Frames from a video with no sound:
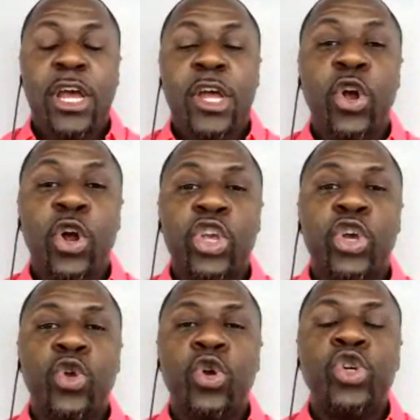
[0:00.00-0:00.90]

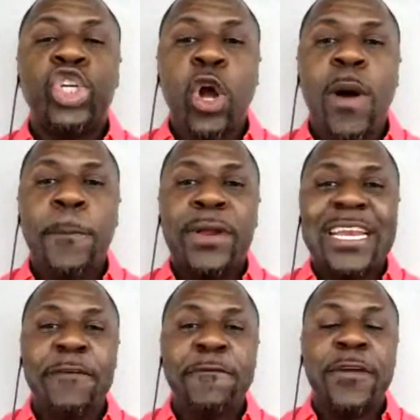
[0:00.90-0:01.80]
You show up with a
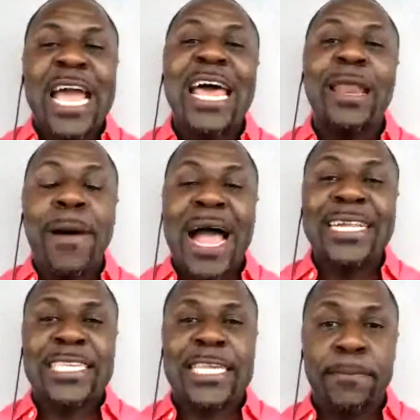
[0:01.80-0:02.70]
different kind of
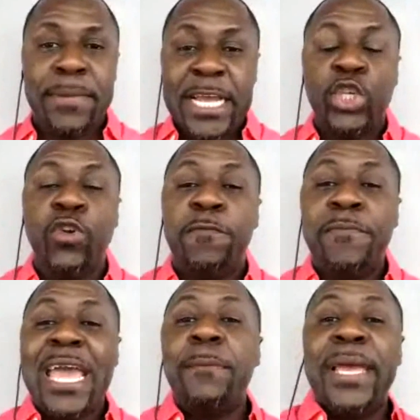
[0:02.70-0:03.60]
mindset because you've
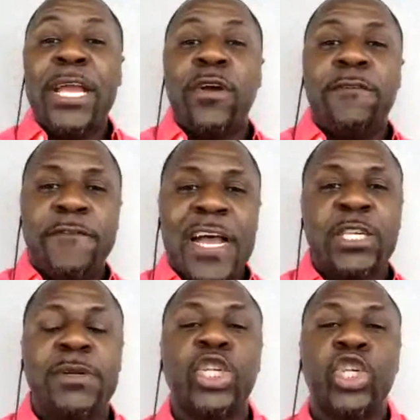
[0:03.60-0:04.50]
made a bigger
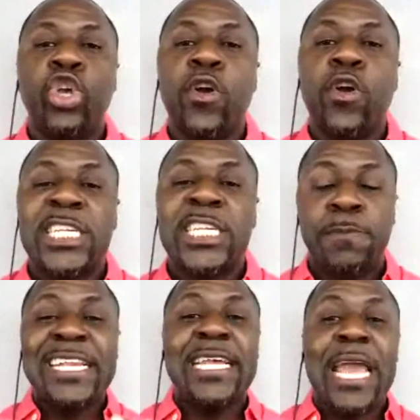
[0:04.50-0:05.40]
investment, so you're
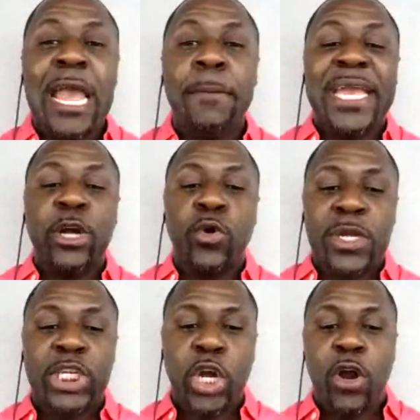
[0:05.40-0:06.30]
expecting a bigger
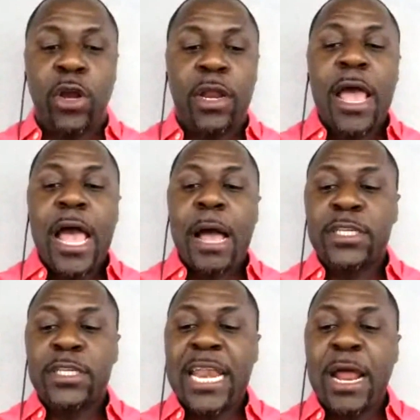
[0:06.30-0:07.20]
return. I'm going
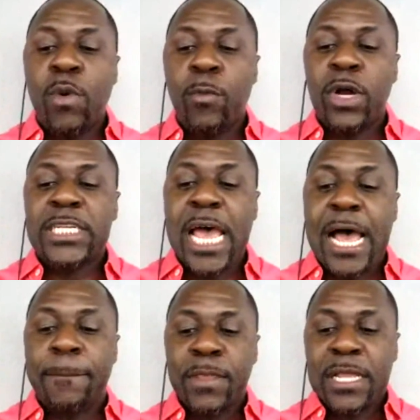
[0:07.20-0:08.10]
to say that one more
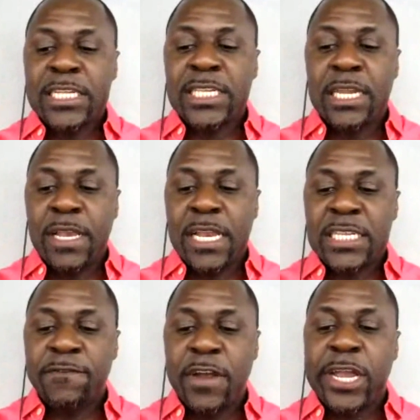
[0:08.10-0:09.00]
time. Listen
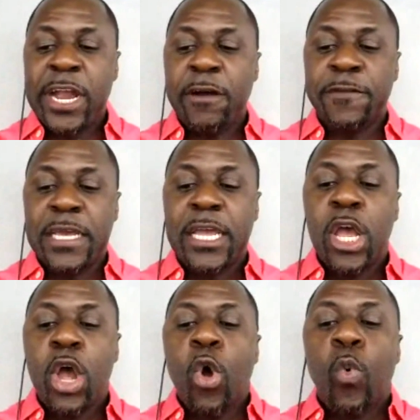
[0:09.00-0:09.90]
very carefully.
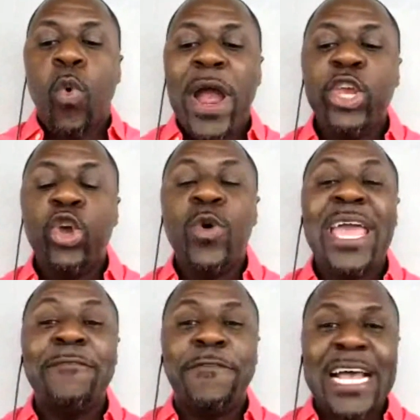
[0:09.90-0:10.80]
When you
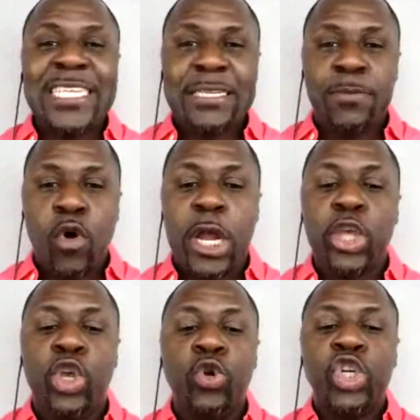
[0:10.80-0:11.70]
invest more,
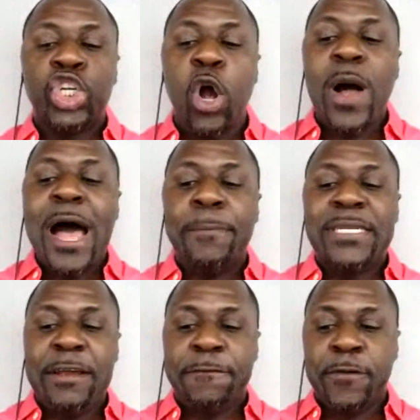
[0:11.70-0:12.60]
you show up
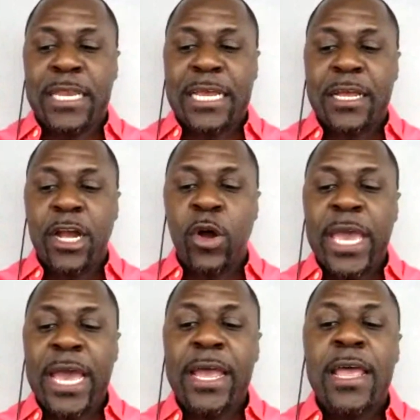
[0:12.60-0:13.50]
differently.
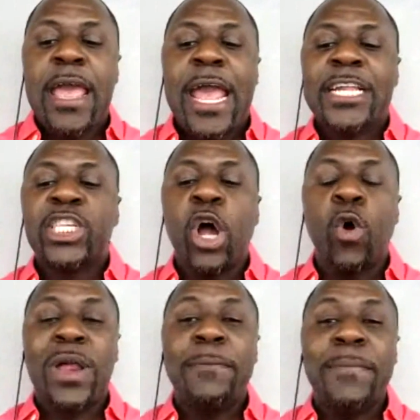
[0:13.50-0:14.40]
Okay. And so
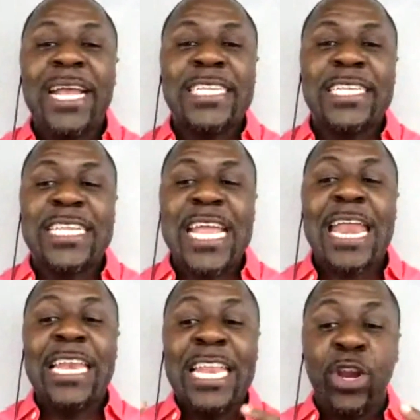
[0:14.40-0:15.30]
what it means is
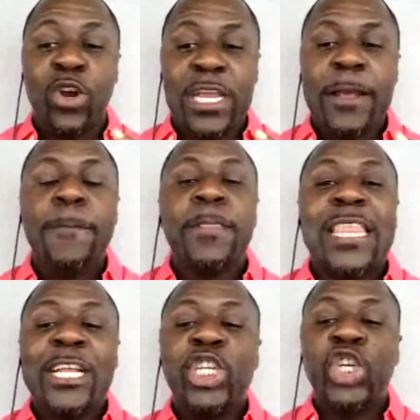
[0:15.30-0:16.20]
that literally
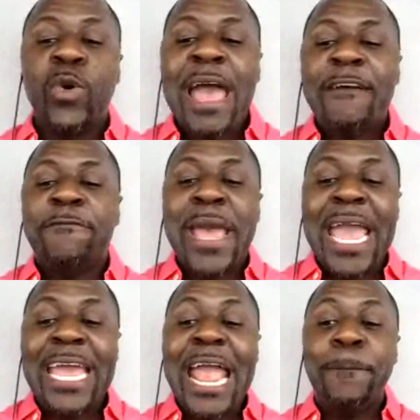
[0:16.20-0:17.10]
that you have
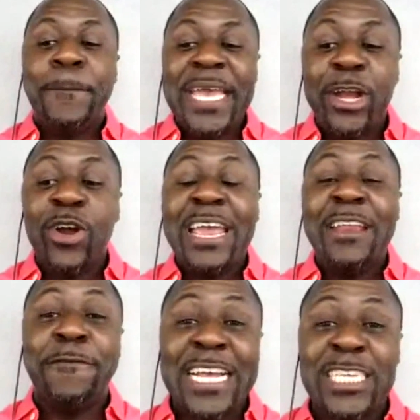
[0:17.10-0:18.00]
made a bigger
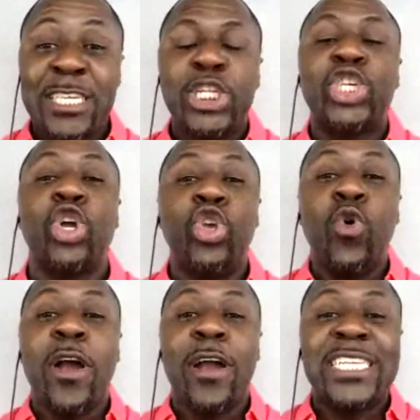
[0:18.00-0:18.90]
investment, so you
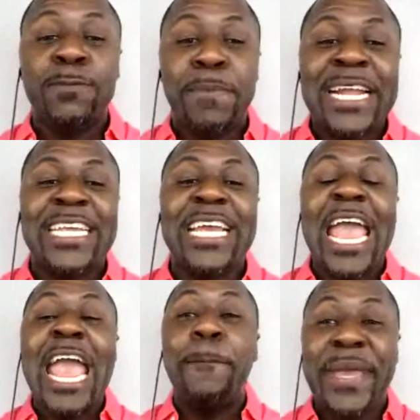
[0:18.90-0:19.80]
are expecting
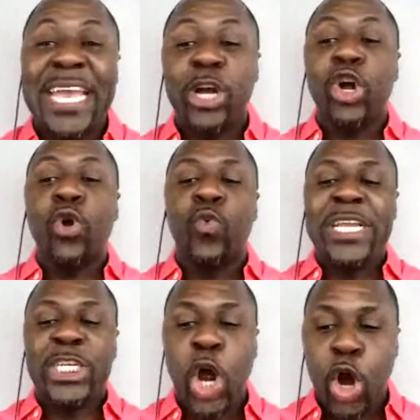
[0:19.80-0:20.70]
a bigger
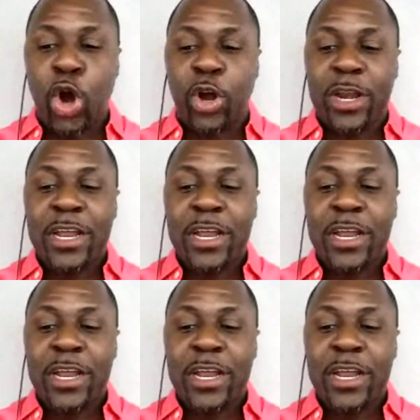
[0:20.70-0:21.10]
return.